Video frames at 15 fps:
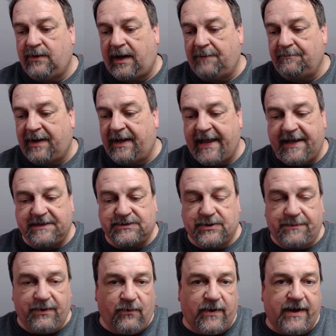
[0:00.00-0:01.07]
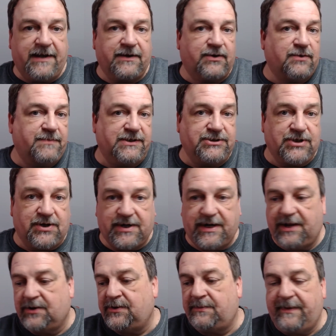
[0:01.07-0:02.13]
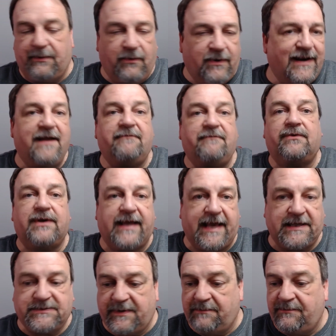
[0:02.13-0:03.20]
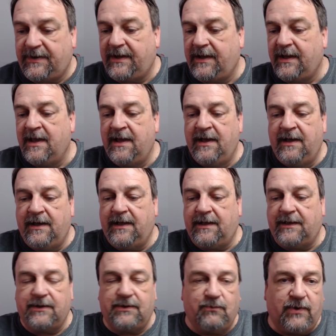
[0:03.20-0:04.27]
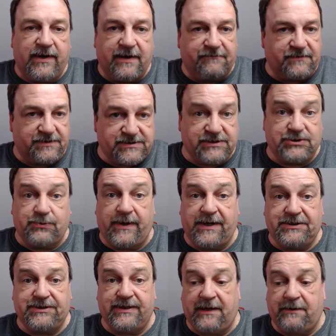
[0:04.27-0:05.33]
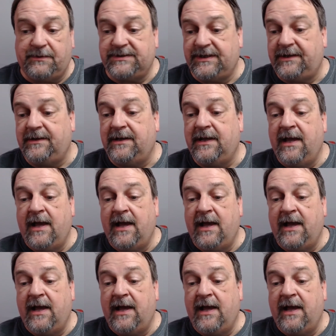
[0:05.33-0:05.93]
my hands could be wet, could be dirty, could be whatever the case may be, whatever the situation I was in.